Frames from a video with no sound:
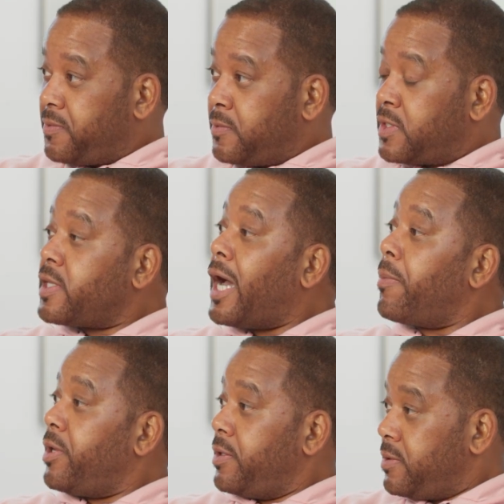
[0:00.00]

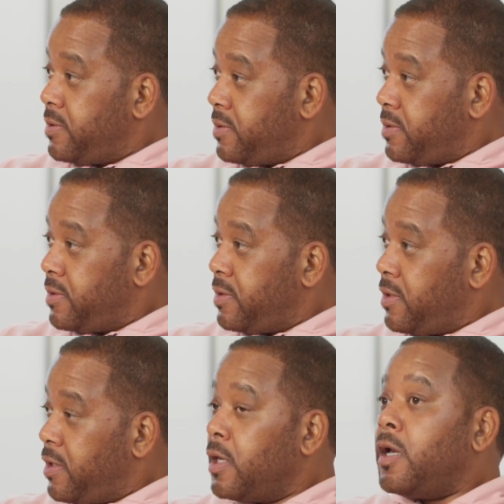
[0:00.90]
Stop it.
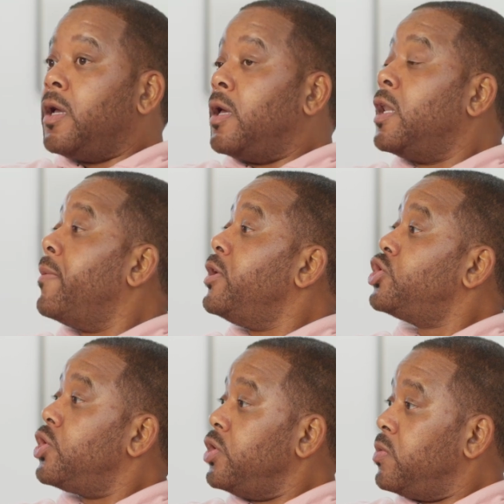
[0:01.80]
Let me
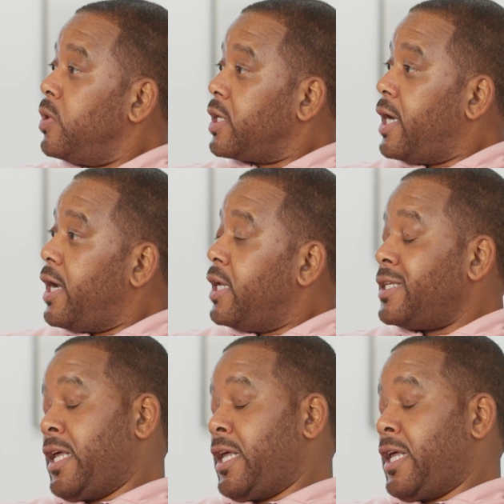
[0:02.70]
show you what God is.